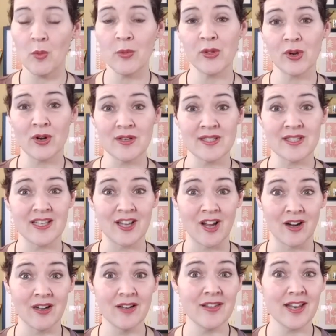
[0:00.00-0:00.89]
with regards to
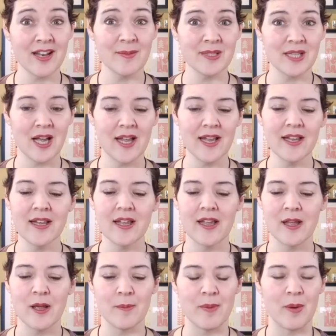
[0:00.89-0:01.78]
yarn that I'm dyeing,
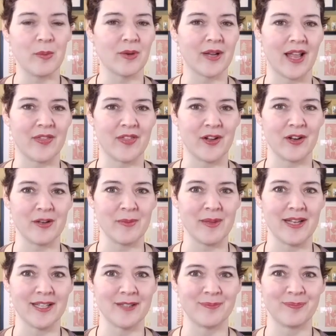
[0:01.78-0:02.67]
but we'll get there in a
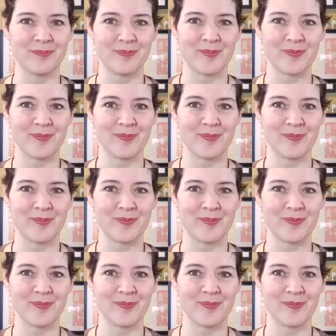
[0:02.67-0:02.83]
minute.